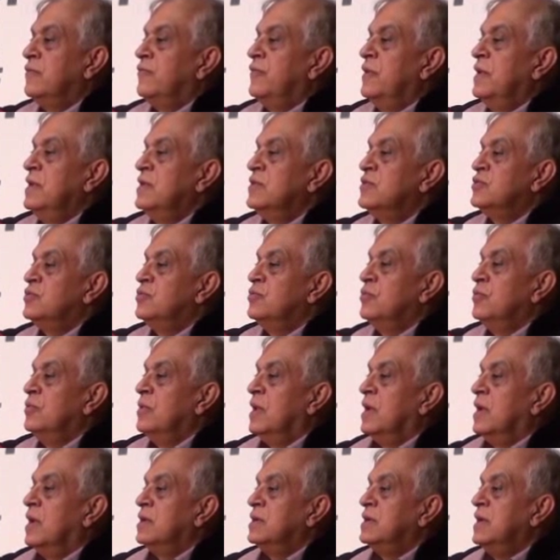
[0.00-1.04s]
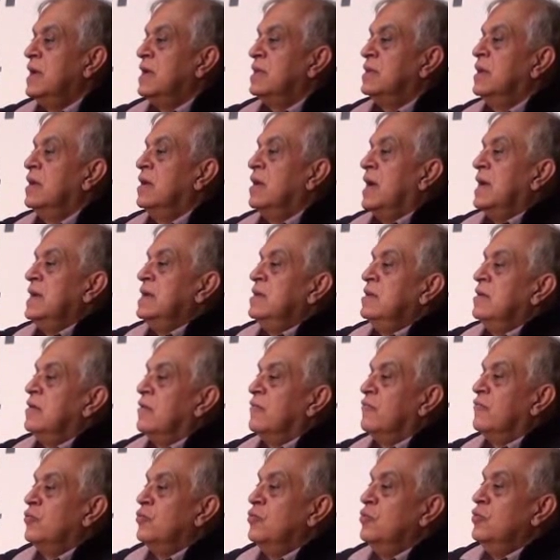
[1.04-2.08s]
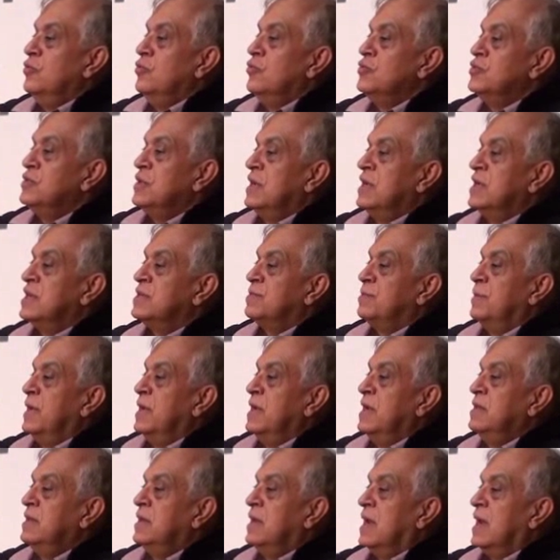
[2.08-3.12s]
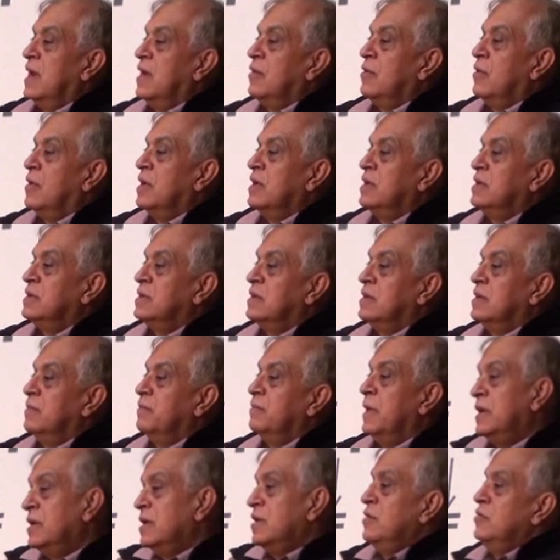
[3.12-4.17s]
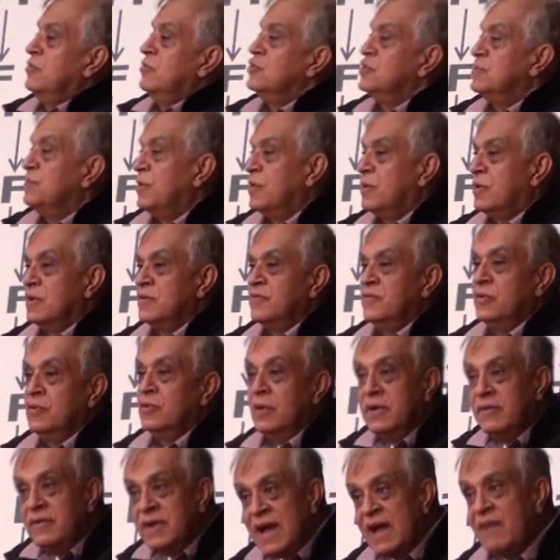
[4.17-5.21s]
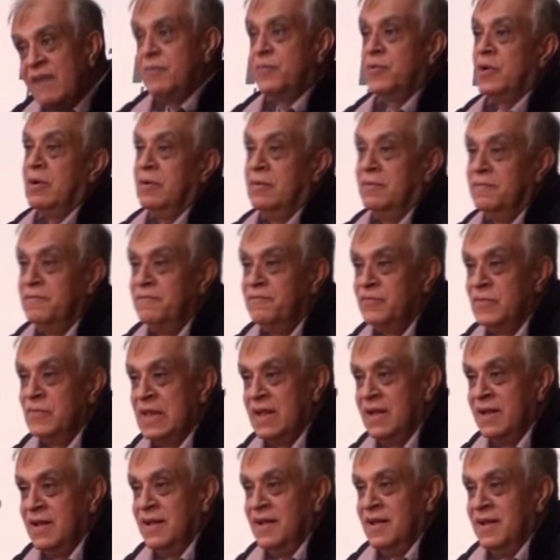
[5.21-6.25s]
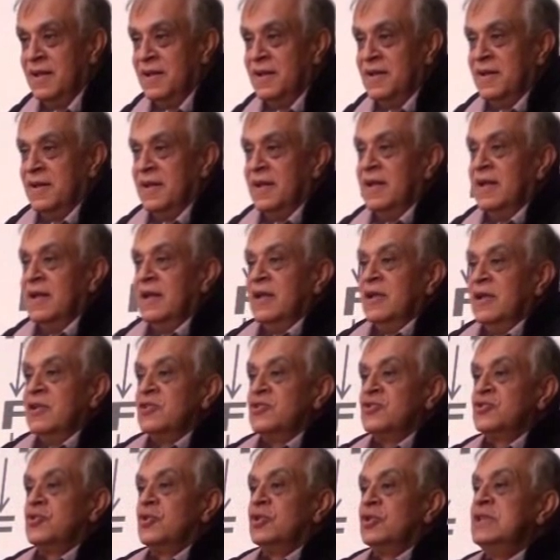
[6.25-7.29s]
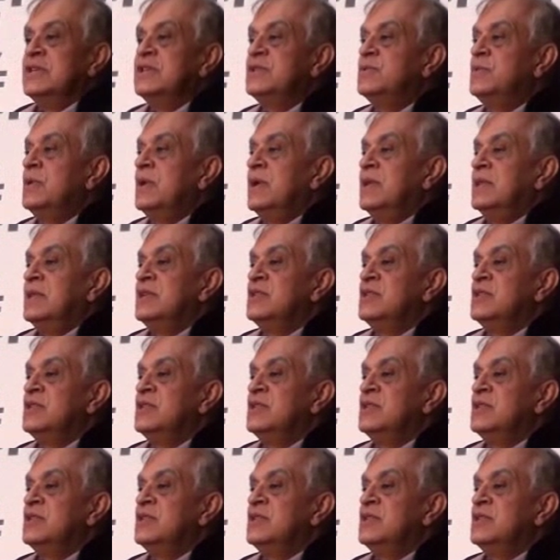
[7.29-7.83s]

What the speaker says: different is to take their idea of good news and explain that I got better news because we don't even have a problem. So this